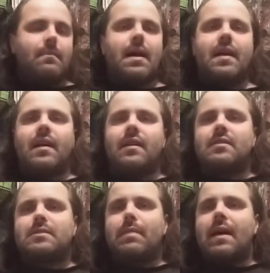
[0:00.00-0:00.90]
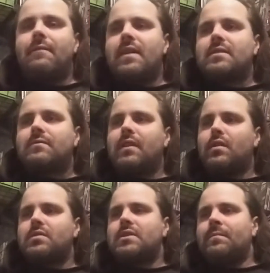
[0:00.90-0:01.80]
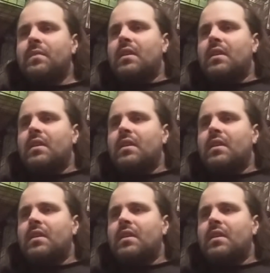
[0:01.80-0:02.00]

my Splatfest videos.